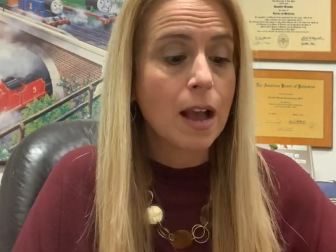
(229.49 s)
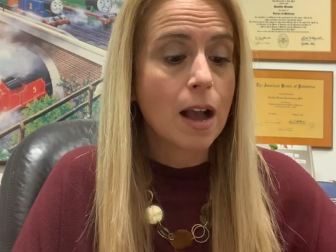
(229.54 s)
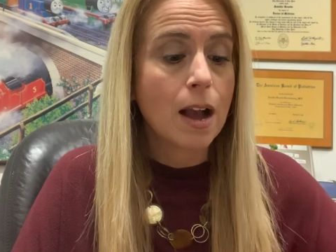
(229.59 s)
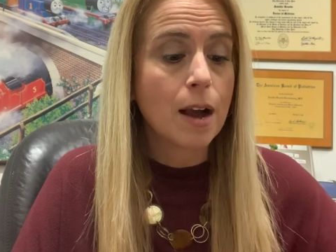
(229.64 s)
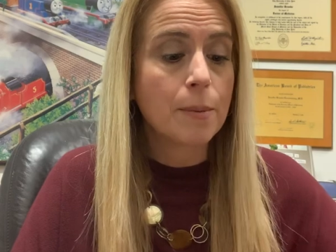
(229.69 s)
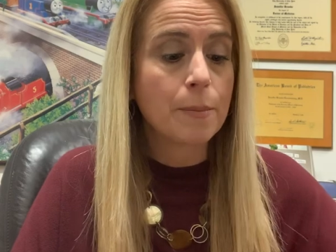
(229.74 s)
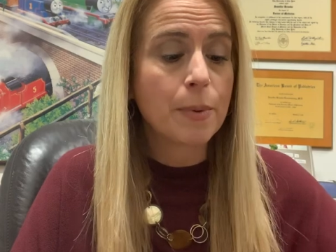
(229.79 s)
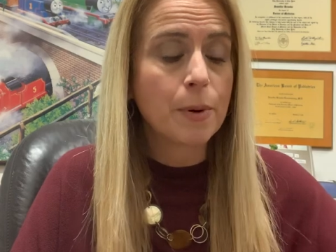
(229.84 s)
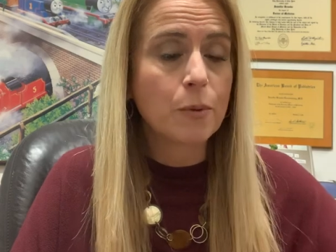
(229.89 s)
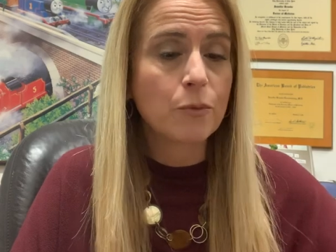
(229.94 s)

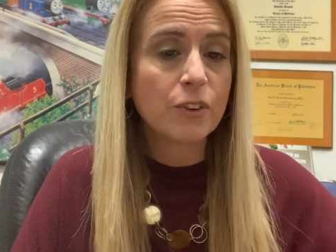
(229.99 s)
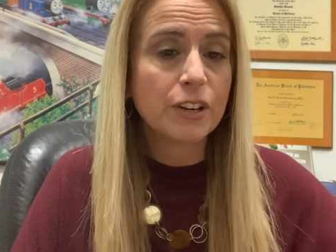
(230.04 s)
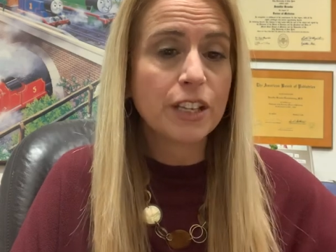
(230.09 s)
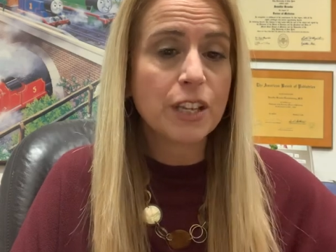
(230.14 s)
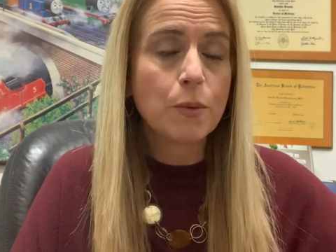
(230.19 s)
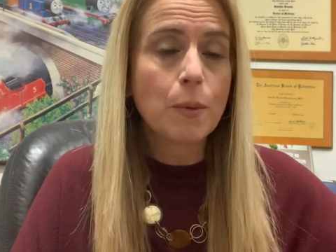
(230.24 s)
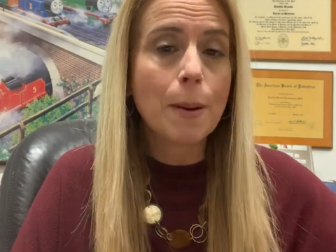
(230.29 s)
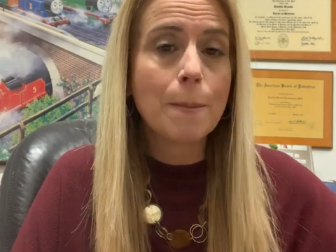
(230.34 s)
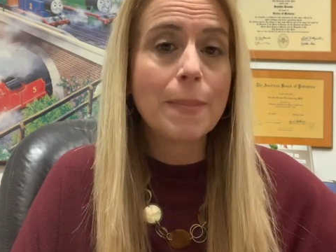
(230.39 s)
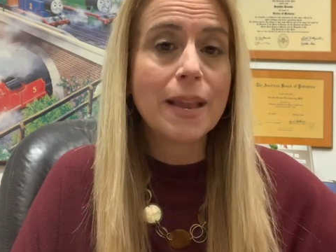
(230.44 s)
But
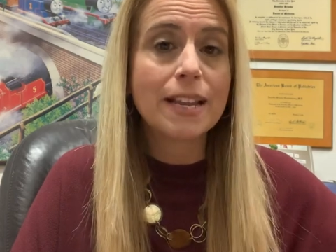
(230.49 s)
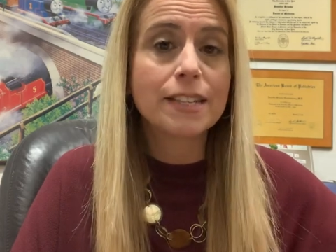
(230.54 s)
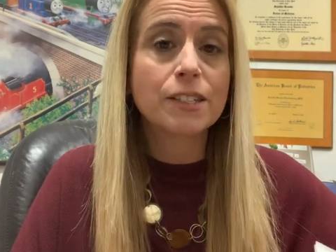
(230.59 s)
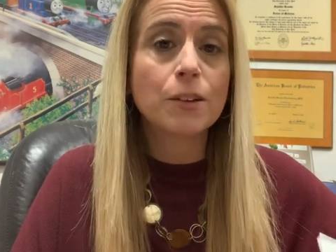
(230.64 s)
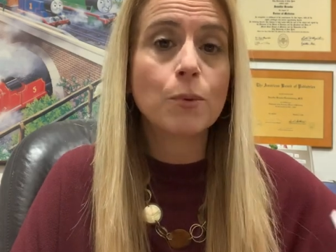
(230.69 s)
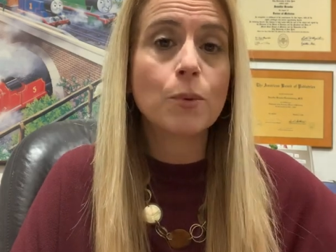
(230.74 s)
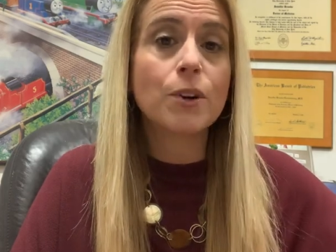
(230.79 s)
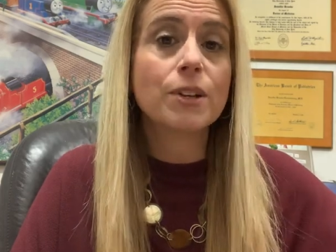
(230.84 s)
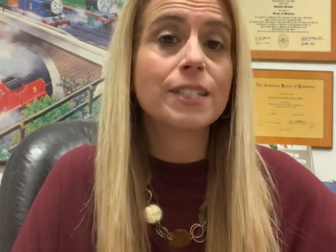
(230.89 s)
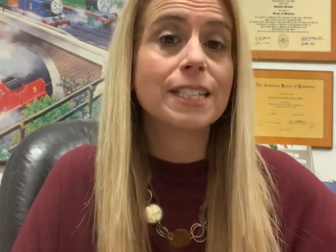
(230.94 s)
really what makes
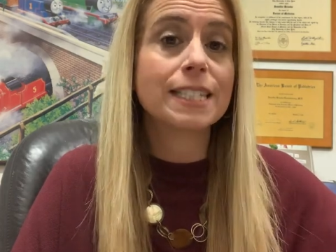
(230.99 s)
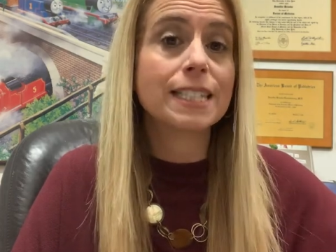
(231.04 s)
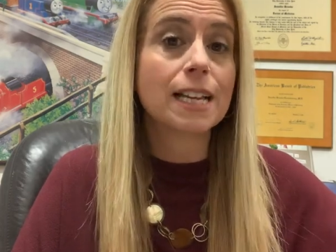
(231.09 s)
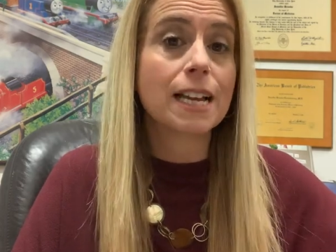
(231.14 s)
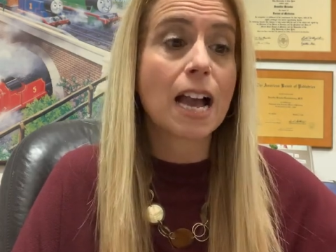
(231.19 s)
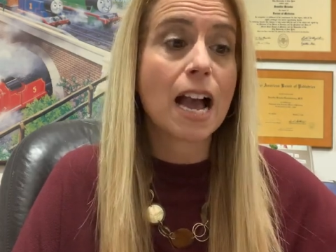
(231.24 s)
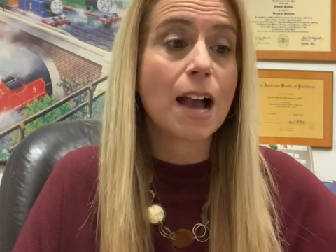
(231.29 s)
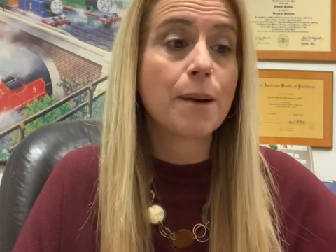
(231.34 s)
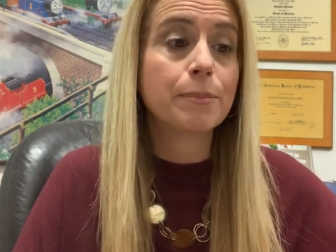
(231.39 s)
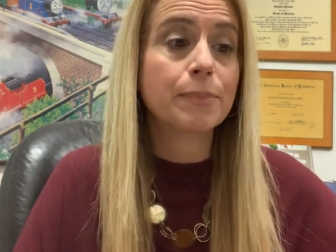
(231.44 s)
it worse is the
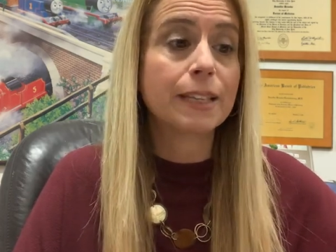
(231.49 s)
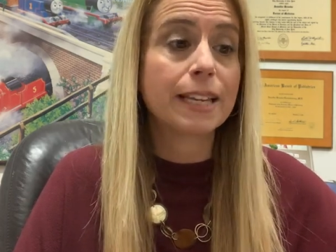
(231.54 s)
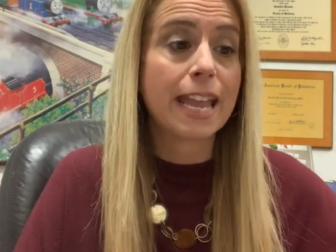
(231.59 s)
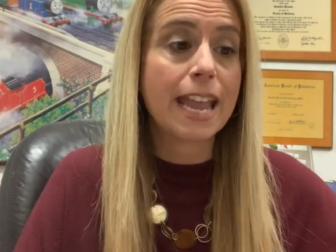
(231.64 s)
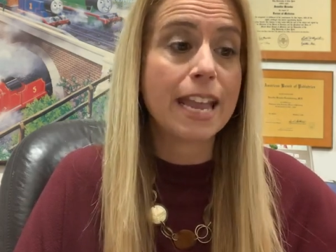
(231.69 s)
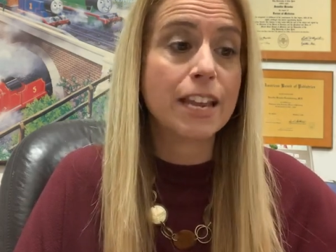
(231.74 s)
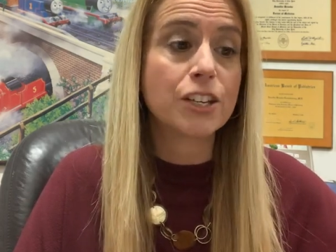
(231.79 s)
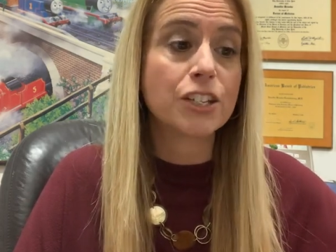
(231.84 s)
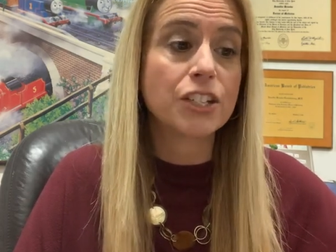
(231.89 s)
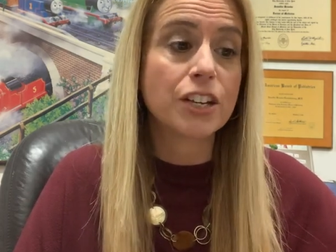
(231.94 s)

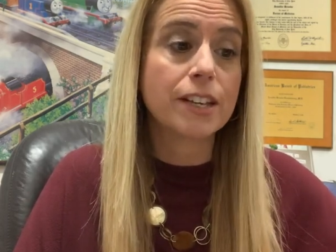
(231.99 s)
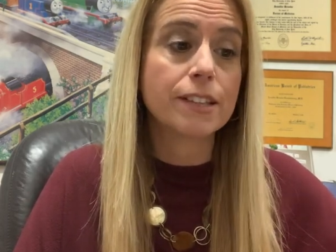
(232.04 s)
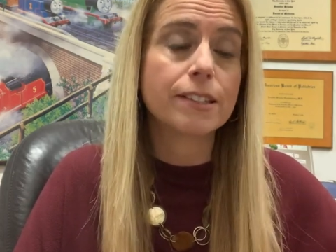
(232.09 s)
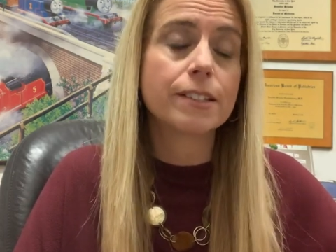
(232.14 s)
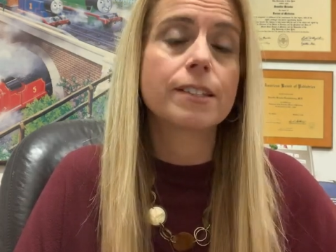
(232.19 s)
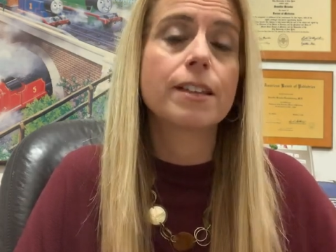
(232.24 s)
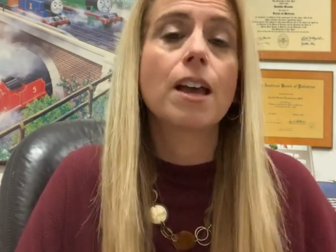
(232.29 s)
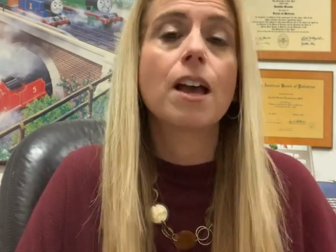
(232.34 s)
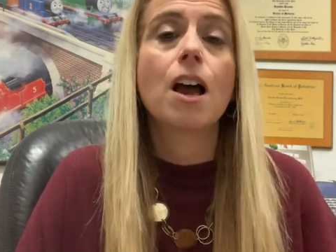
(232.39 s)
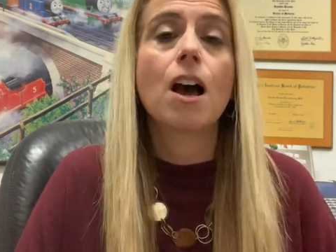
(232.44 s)

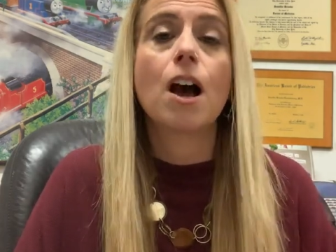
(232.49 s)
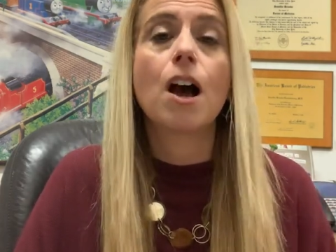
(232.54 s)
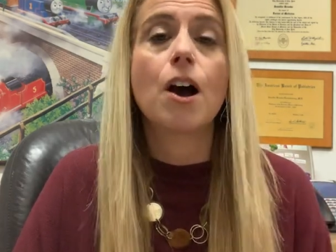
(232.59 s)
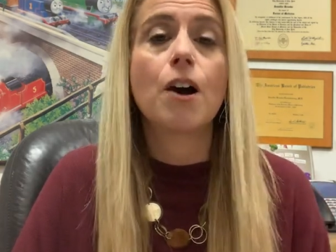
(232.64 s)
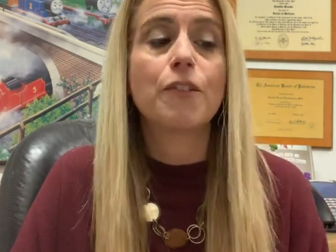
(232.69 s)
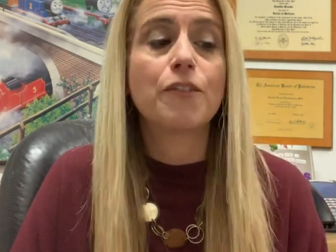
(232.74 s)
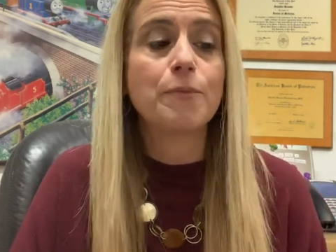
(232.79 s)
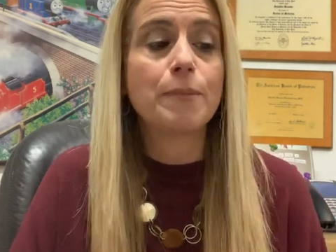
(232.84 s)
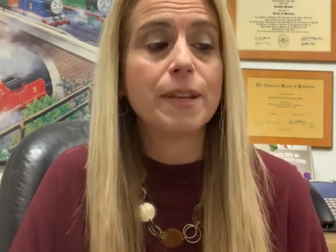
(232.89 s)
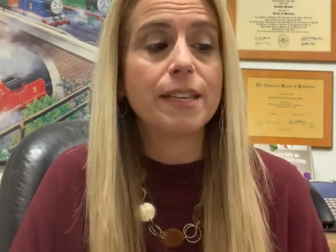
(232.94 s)
complications
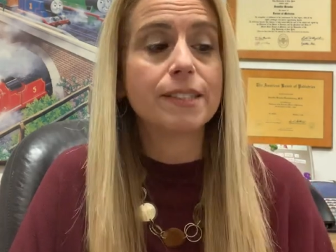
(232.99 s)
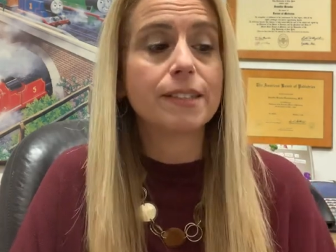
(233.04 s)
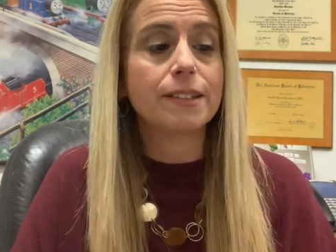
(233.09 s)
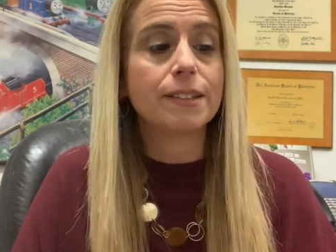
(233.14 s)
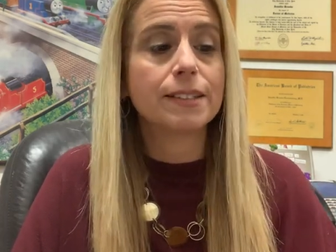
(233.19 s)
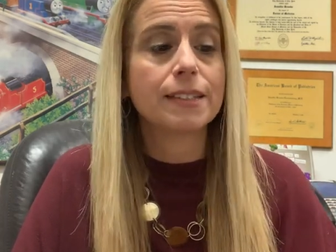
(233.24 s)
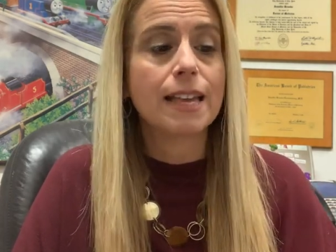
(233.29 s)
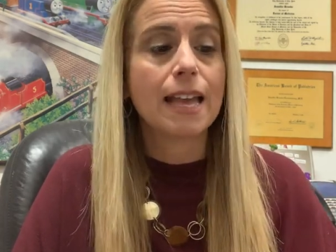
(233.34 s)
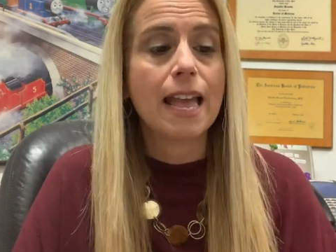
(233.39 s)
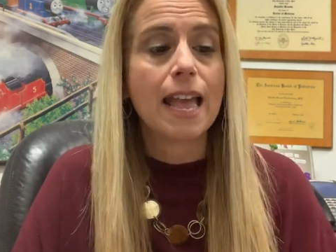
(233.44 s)
of
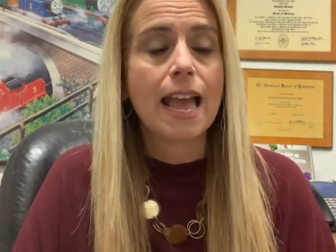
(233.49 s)
measles.